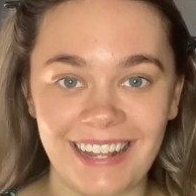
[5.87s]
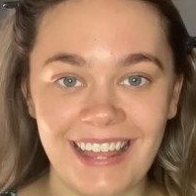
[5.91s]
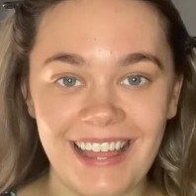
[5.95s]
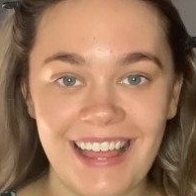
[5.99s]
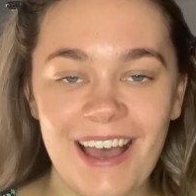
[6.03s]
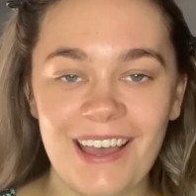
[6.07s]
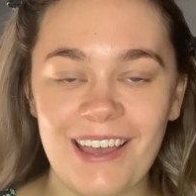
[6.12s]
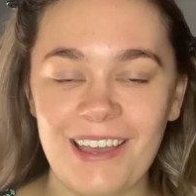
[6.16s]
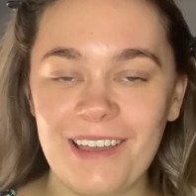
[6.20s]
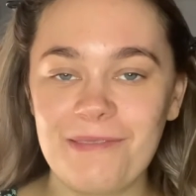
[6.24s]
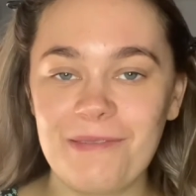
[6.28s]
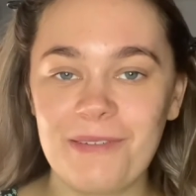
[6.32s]

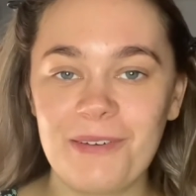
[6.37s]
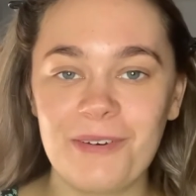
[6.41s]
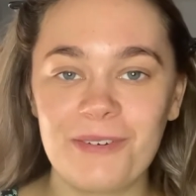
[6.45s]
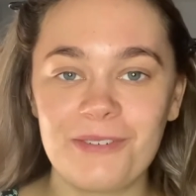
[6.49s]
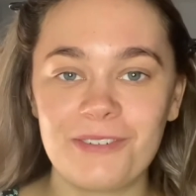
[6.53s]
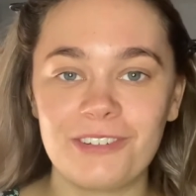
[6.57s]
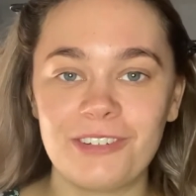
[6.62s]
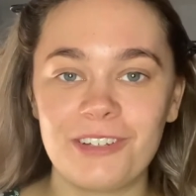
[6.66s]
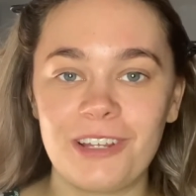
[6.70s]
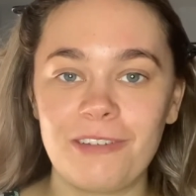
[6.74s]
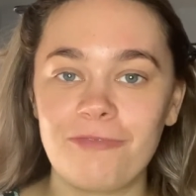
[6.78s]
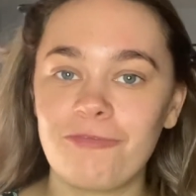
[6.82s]
I hope you're all
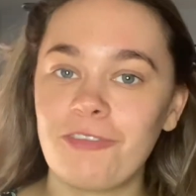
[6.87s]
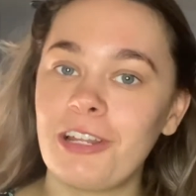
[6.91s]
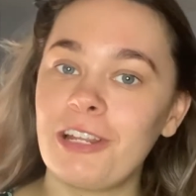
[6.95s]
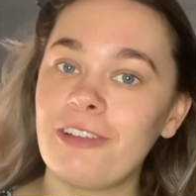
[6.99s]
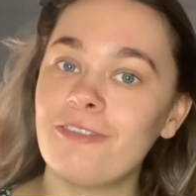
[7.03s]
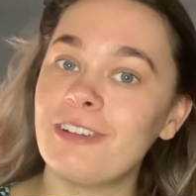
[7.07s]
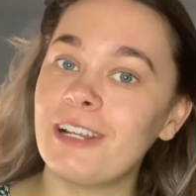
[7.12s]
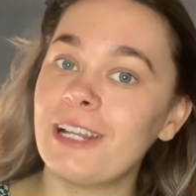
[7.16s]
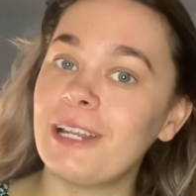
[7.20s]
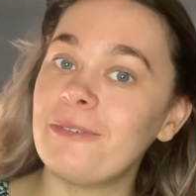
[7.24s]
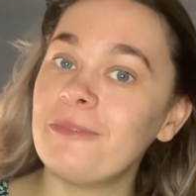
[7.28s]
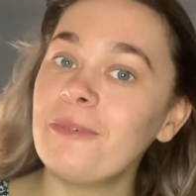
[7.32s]
doing
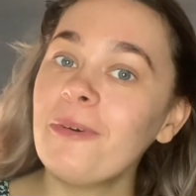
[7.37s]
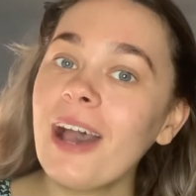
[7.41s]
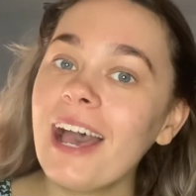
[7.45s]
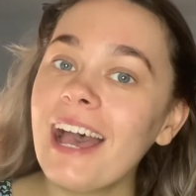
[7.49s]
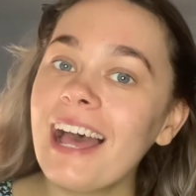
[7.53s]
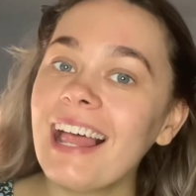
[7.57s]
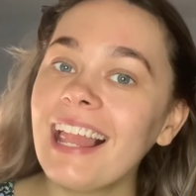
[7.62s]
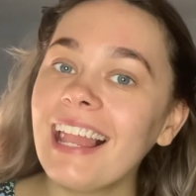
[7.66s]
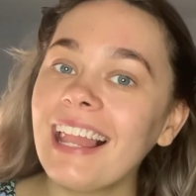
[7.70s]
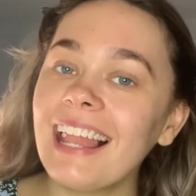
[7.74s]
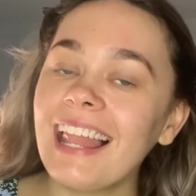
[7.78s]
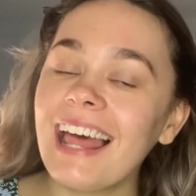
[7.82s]
really
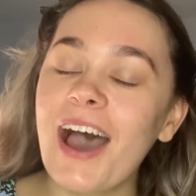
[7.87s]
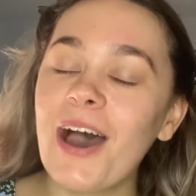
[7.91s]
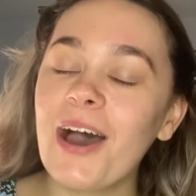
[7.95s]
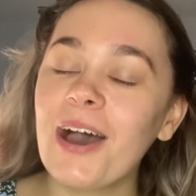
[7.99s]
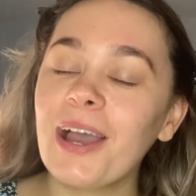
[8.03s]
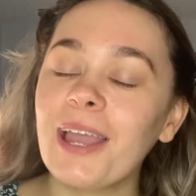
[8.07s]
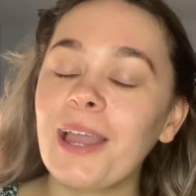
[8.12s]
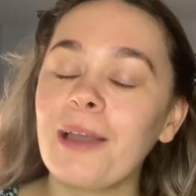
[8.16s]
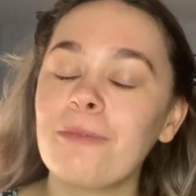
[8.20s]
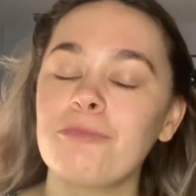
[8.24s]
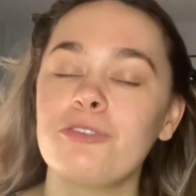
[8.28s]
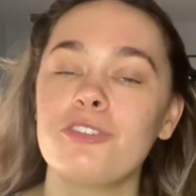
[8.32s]
well.
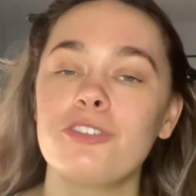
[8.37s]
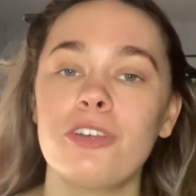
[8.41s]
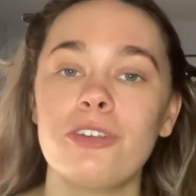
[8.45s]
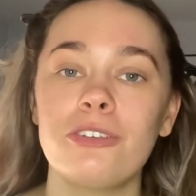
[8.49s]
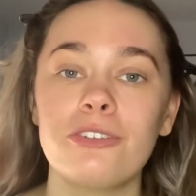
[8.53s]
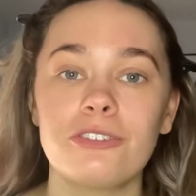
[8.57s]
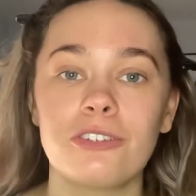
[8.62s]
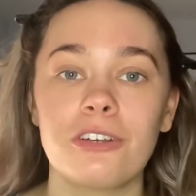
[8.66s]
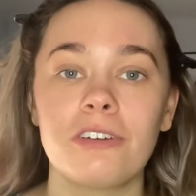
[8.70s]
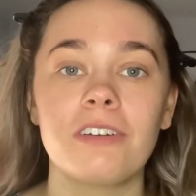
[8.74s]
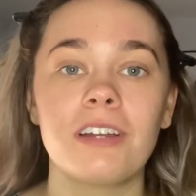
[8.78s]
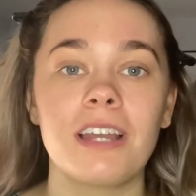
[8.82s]
I am so
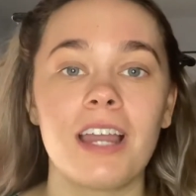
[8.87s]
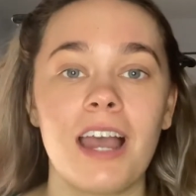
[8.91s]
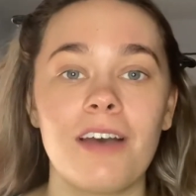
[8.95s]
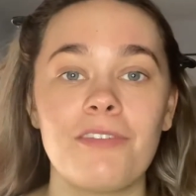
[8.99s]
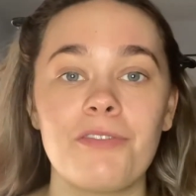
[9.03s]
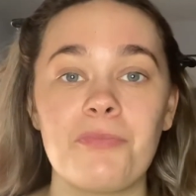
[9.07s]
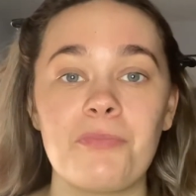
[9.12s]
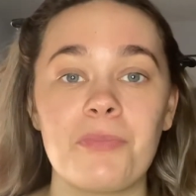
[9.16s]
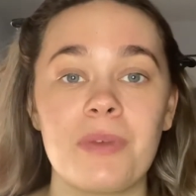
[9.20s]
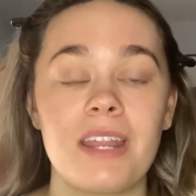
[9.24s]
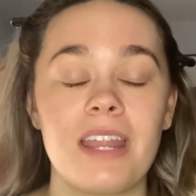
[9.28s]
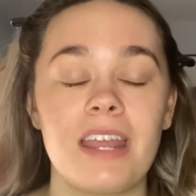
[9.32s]
sorry I
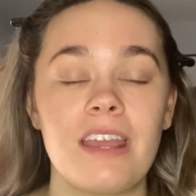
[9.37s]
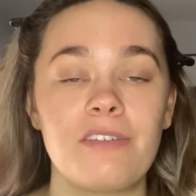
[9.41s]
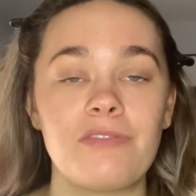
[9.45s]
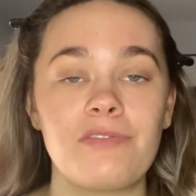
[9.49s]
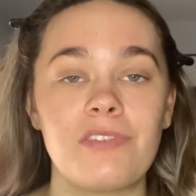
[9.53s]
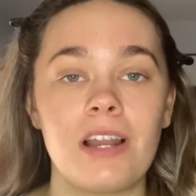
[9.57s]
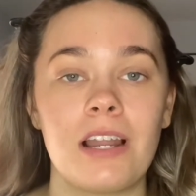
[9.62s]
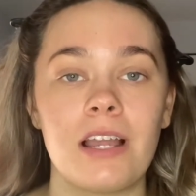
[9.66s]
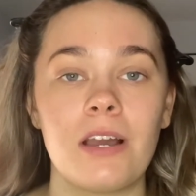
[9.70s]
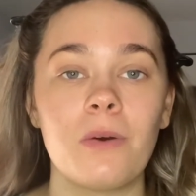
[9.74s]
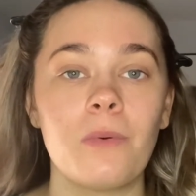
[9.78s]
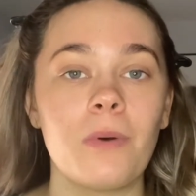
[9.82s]
haven't been here
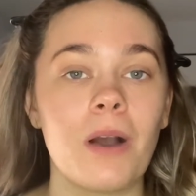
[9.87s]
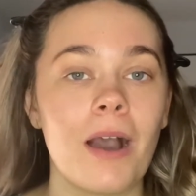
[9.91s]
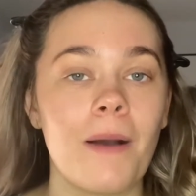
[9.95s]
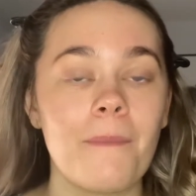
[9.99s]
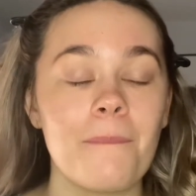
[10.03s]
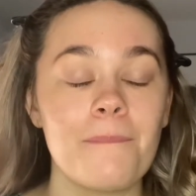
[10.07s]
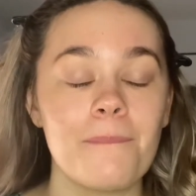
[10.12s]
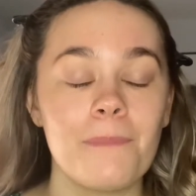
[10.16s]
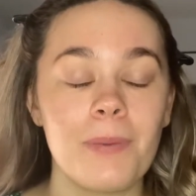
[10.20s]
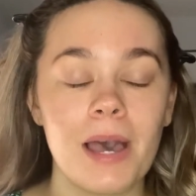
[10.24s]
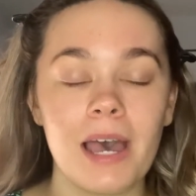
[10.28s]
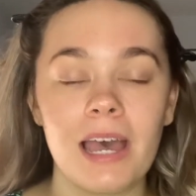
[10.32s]
for a little while,
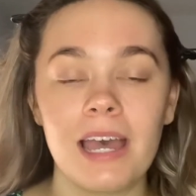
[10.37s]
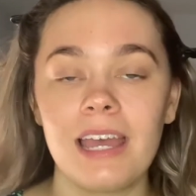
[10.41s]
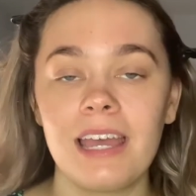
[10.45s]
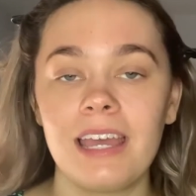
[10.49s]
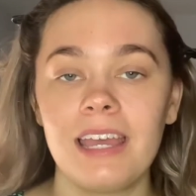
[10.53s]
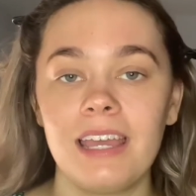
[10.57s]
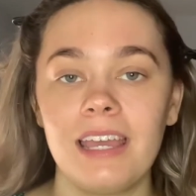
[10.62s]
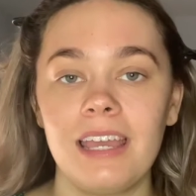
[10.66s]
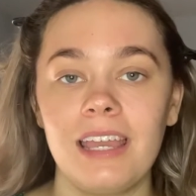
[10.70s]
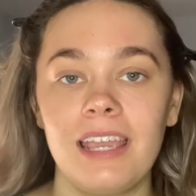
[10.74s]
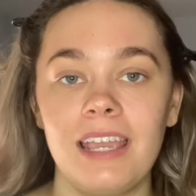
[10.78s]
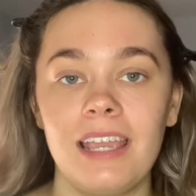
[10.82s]
but
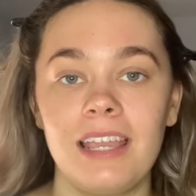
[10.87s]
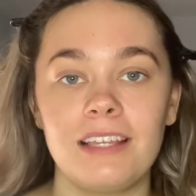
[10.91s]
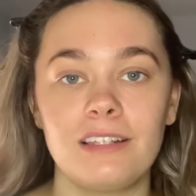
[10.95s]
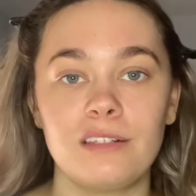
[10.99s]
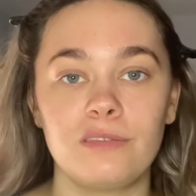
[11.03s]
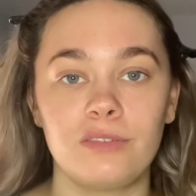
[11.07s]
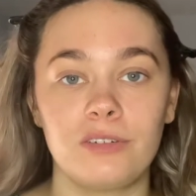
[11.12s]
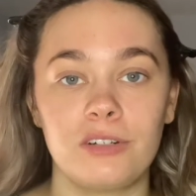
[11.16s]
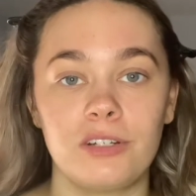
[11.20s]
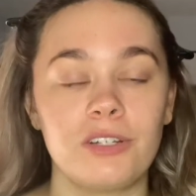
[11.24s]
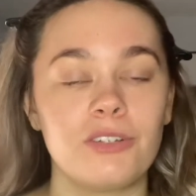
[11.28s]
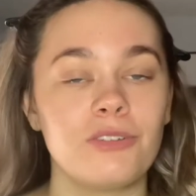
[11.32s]
it is
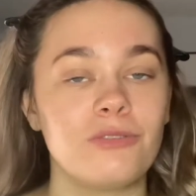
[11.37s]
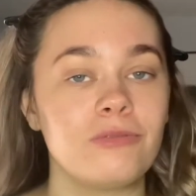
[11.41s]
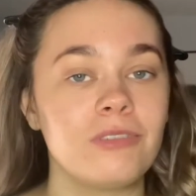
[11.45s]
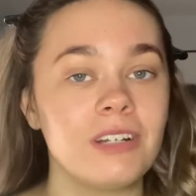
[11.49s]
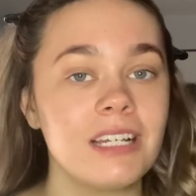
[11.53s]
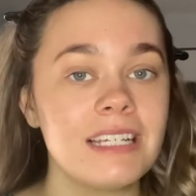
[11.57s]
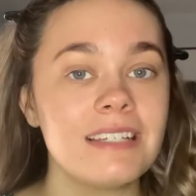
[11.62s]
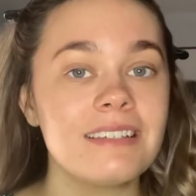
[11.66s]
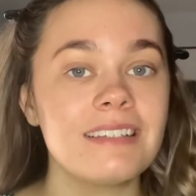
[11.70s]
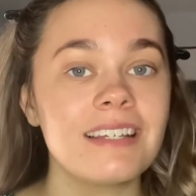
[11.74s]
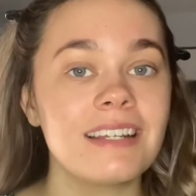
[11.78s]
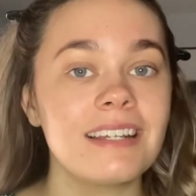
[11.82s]
for a good
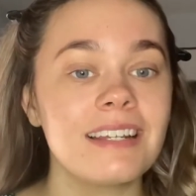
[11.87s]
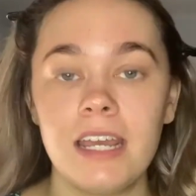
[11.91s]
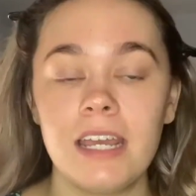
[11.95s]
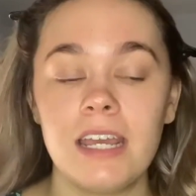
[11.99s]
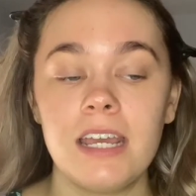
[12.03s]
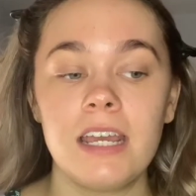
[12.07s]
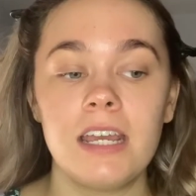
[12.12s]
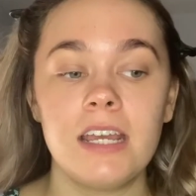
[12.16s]
reason.